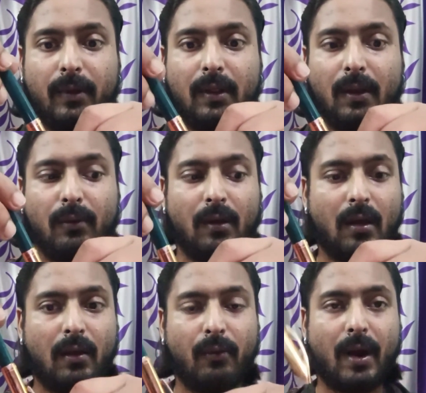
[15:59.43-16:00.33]
within
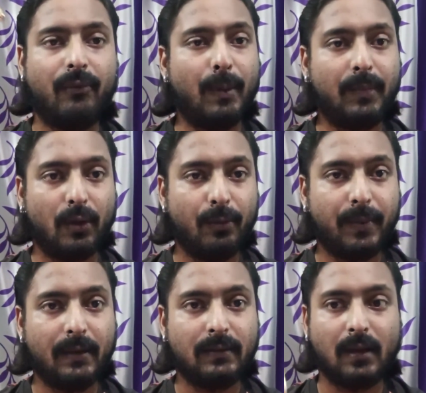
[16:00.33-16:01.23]
150
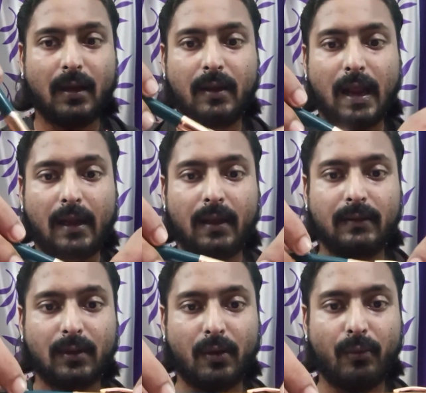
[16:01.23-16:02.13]
rupees, that
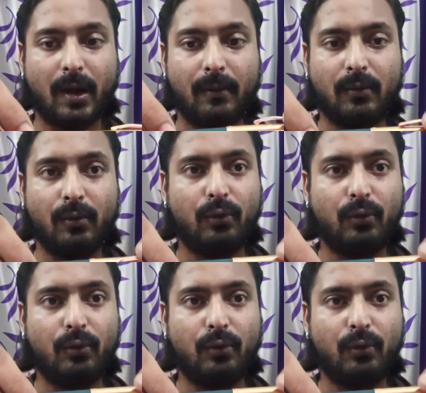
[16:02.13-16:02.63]
is $1